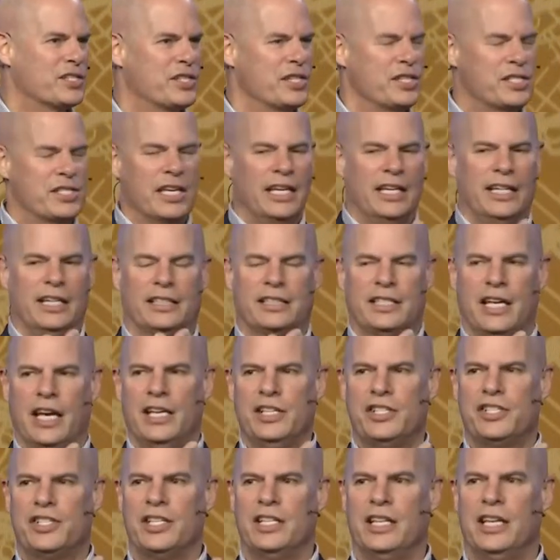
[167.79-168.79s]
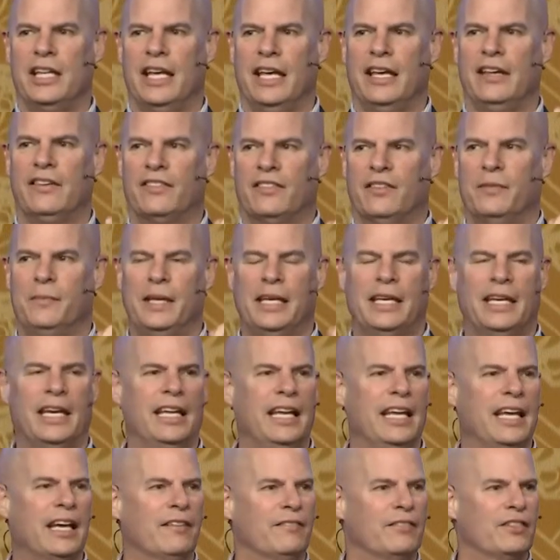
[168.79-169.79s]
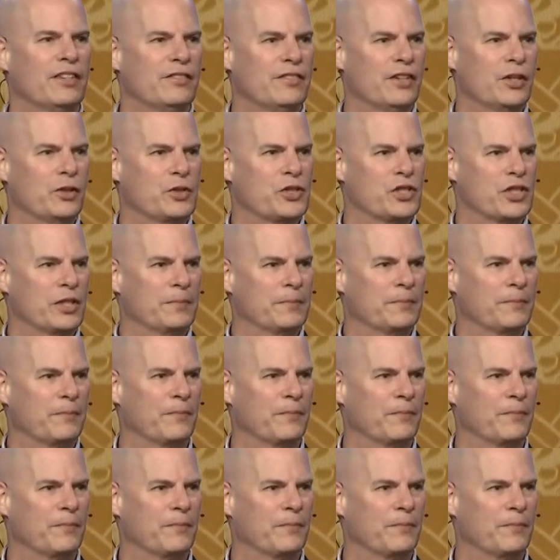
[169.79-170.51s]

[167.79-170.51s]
She said, Attention is the beginning of devotion.